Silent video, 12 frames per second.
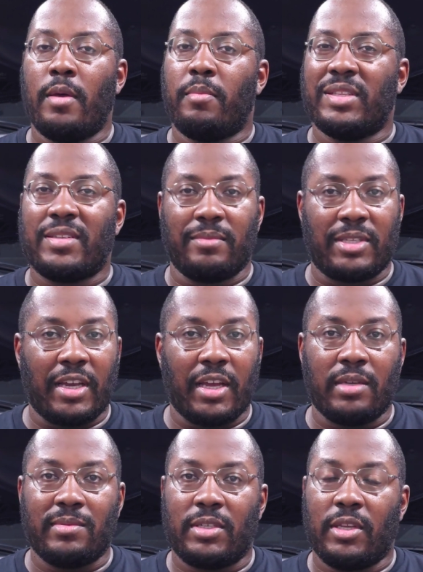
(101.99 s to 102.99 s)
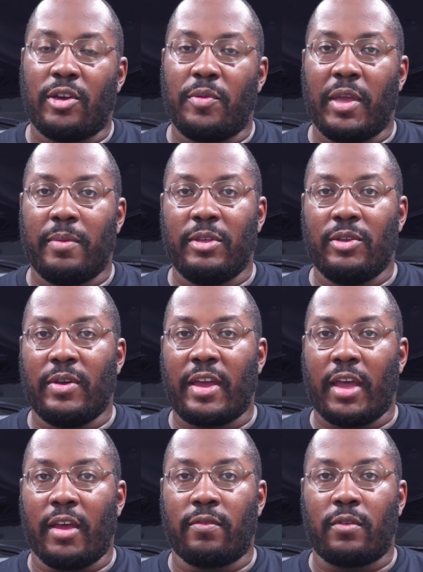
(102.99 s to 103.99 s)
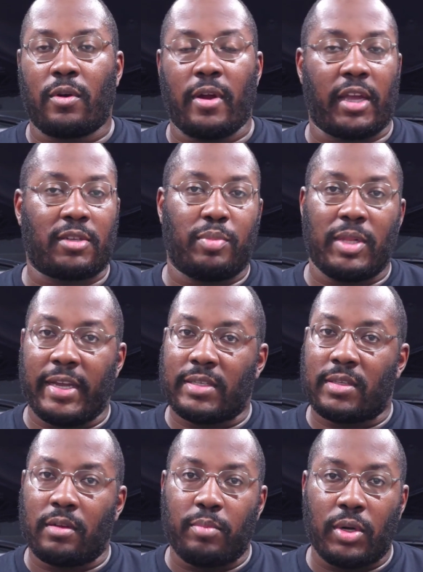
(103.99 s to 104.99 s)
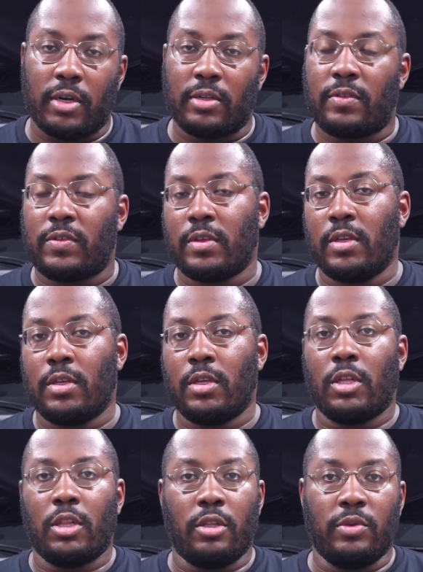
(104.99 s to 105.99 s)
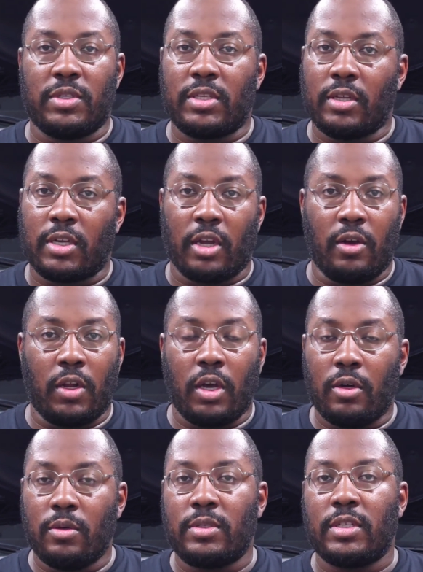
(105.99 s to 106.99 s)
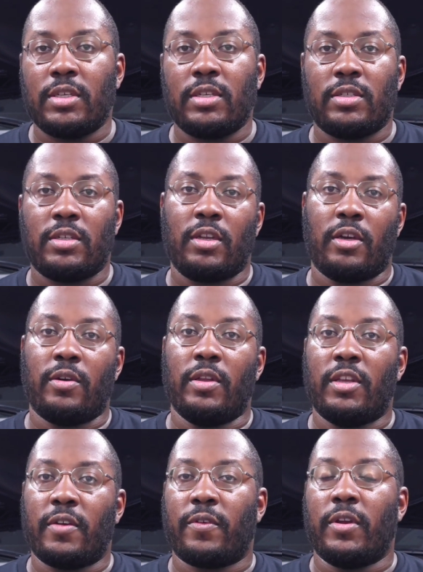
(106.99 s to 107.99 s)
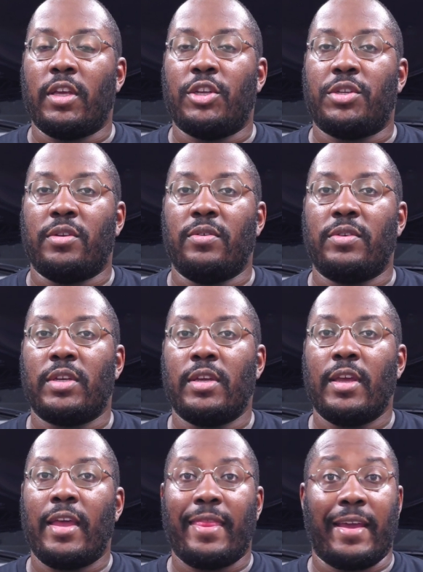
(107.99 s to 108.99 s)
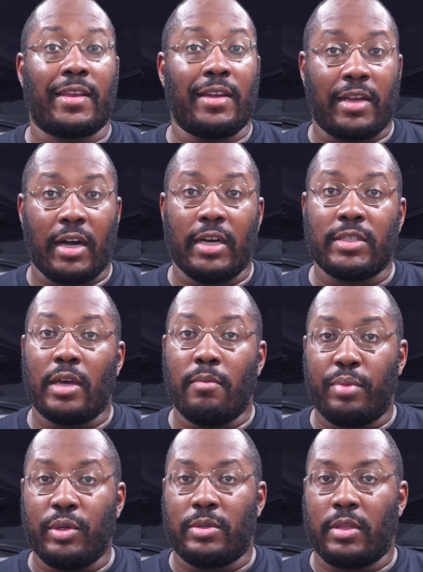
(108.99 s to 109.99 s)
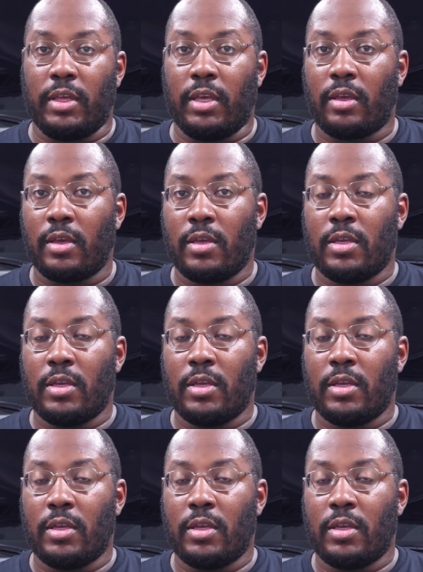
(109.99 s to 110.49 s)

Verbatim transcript: But sometimes, you know, maybe you have cracked plastic parts, loose silicone hoses, you know, and different issues that can cause a boost leak.